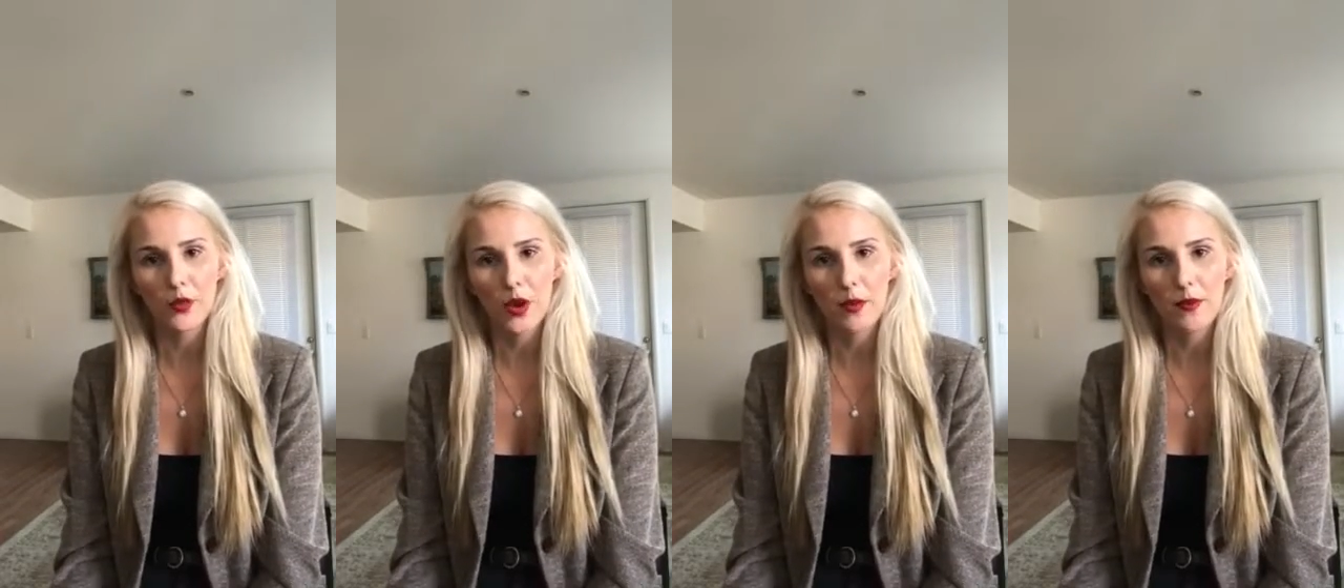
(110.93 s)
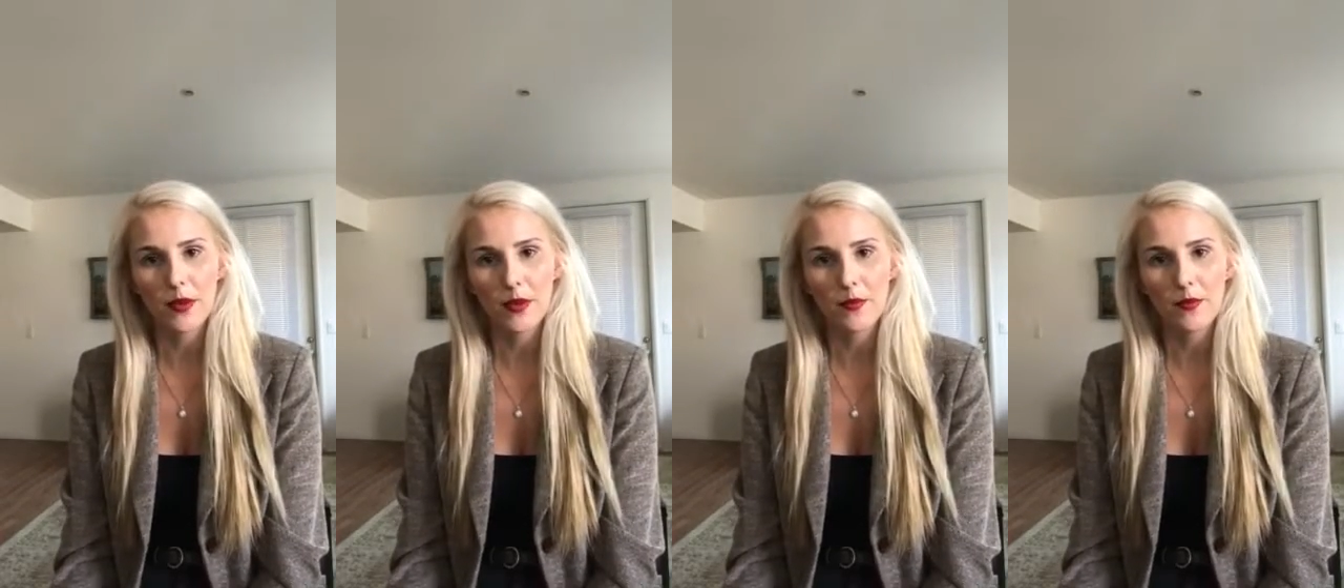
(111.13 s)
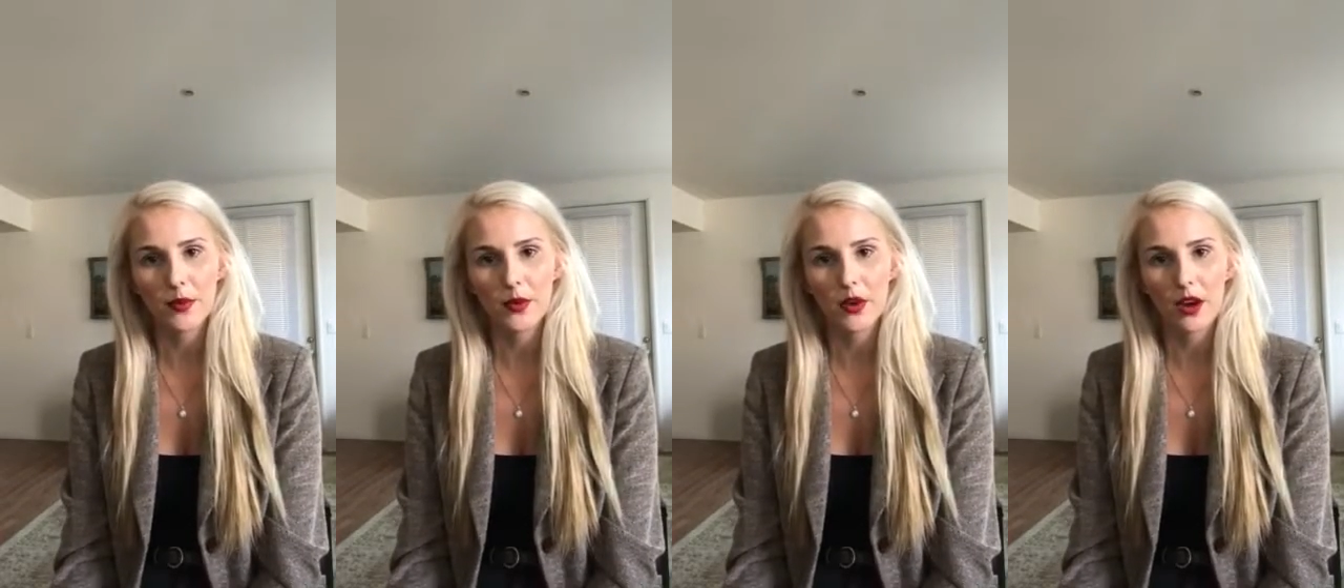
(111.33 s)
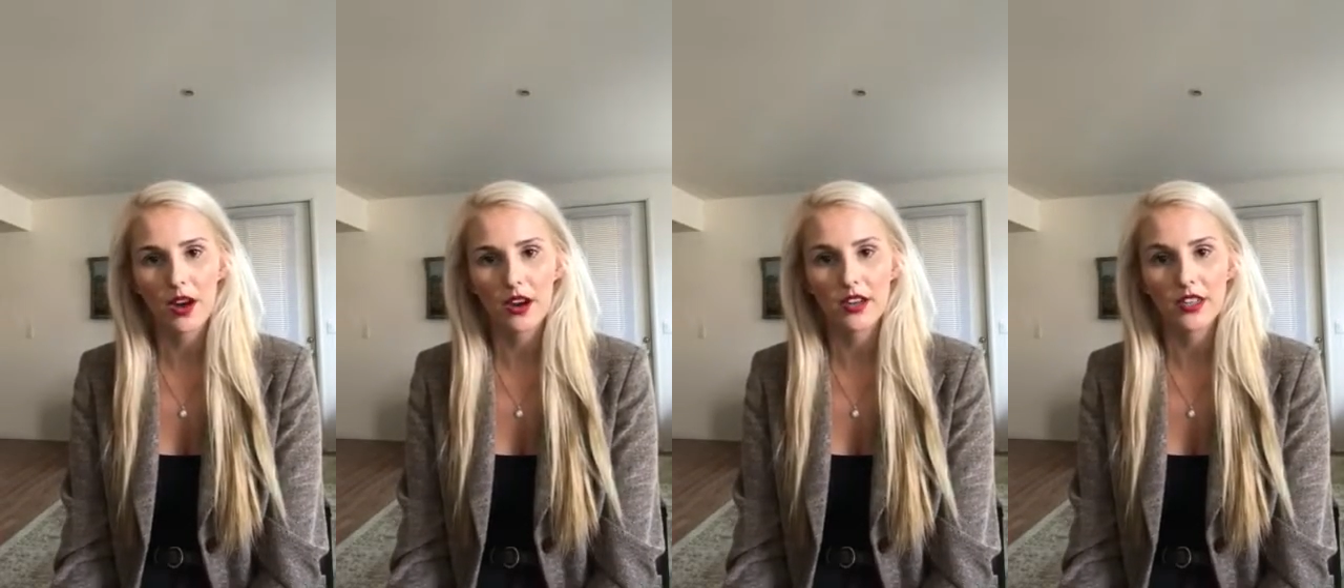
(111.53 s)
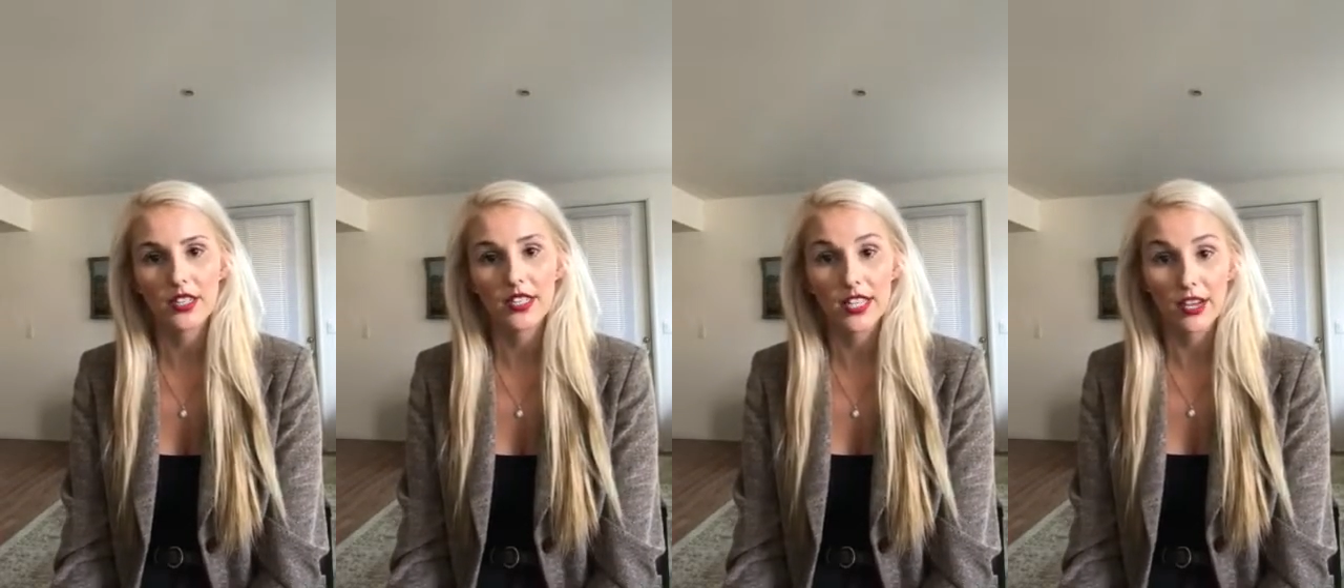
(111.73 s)
why people
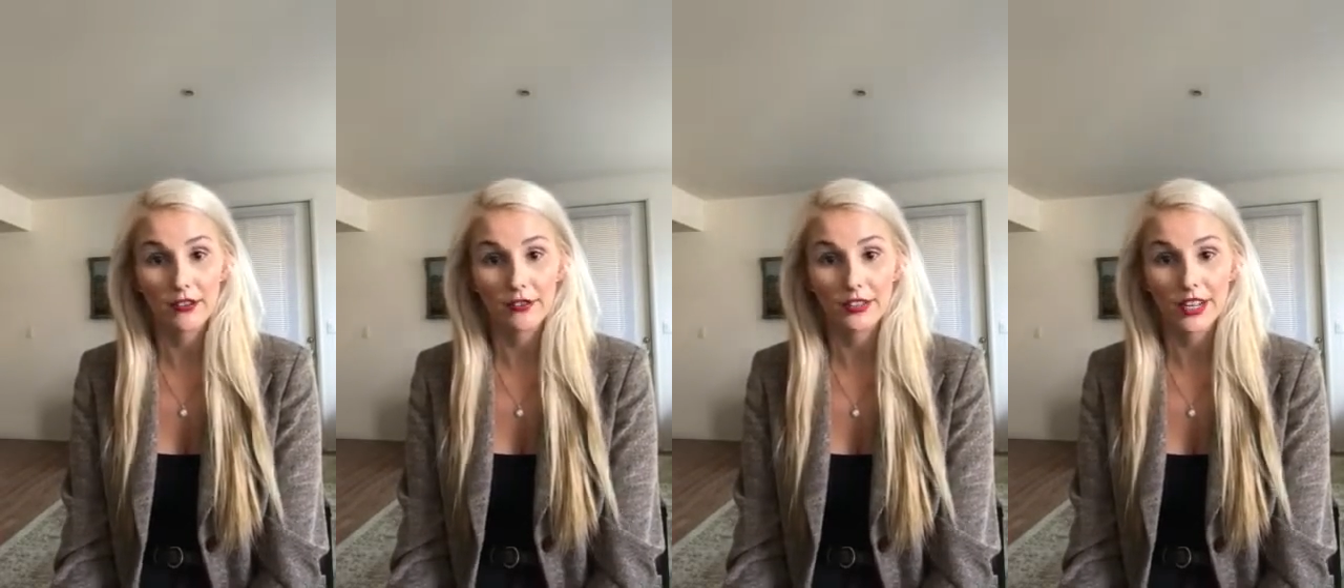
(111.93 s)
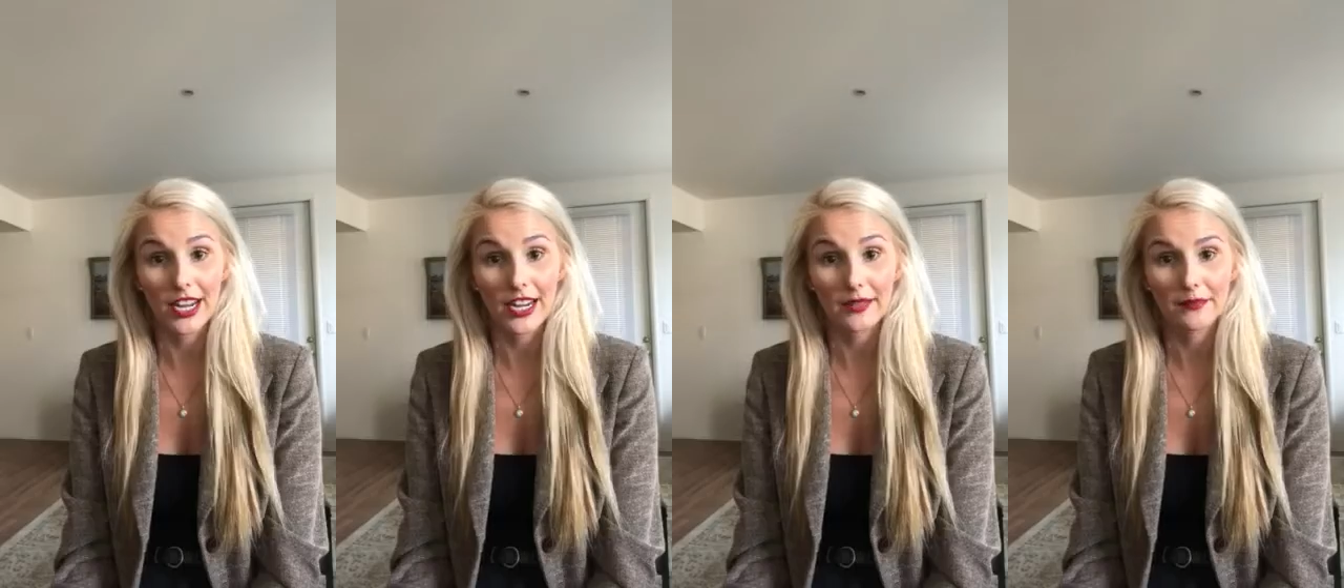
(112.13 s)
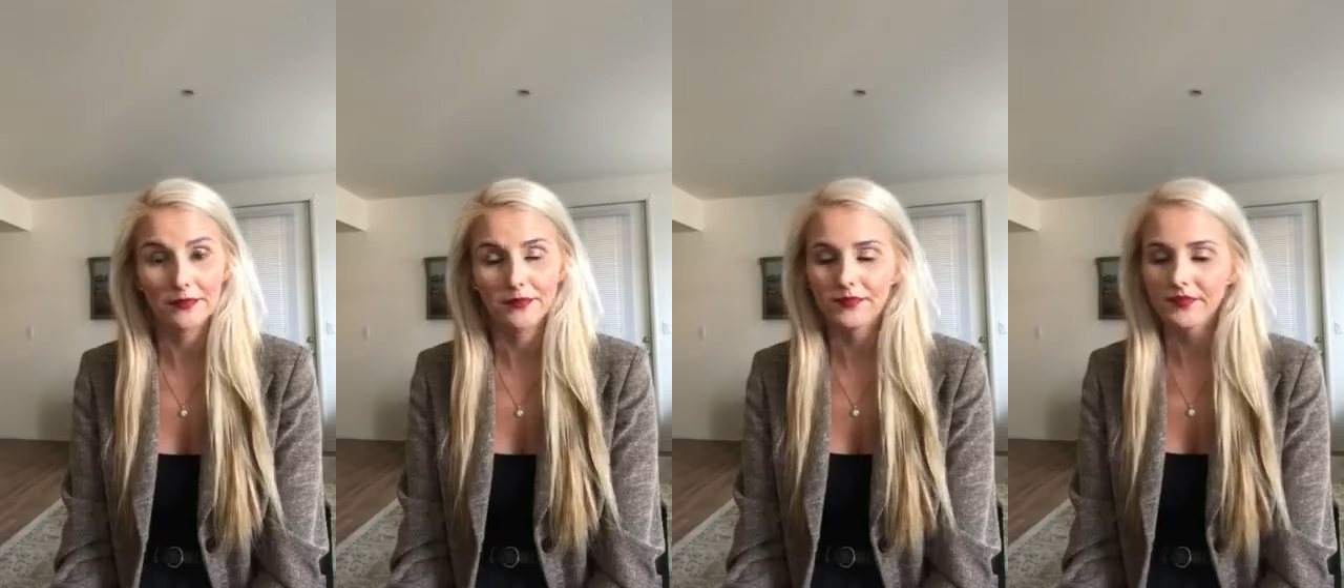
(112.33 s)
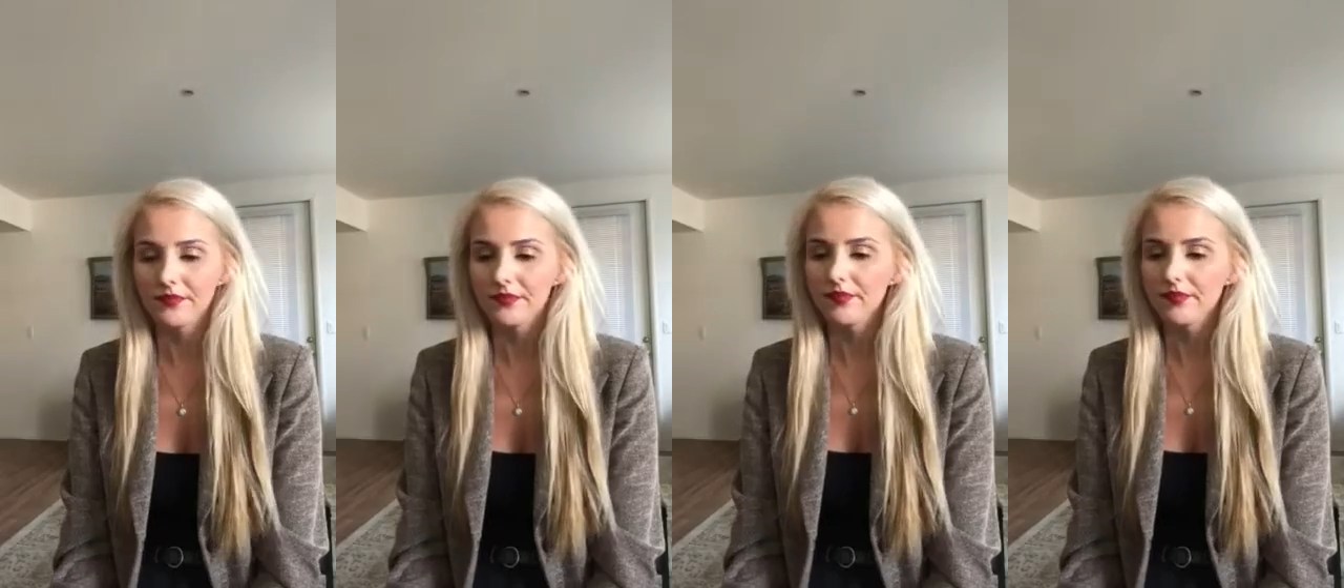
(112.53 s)
are suffering.